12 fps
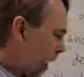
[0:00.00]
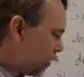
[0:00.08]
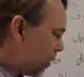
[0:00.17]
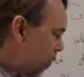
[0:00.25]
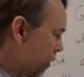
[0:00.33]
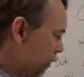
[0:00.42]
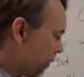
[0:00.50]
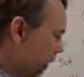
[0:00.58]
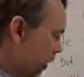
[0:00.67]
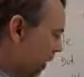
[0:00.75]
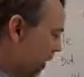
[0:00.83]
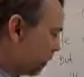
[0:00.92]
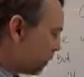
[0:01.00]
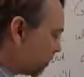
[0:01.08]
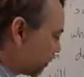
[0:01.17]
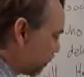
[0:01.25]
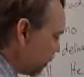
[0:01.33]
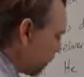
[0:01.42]
And so
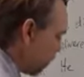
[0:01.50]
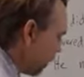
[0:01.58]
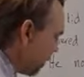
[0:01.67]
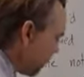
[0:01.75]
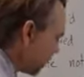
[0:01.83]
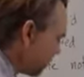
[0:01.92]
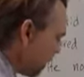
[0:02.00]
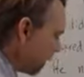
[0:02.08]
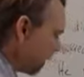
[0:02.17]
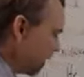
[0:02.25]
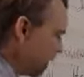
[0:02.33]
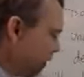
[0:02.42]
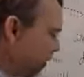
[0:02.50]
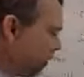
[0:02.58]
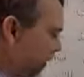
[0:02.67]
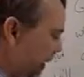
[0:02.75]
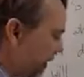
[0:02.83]
we must not continue to